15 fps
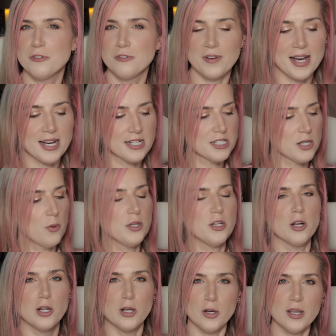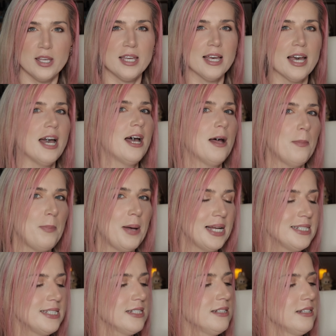factor when you're looking at a
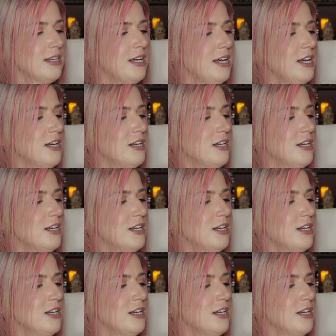pendant,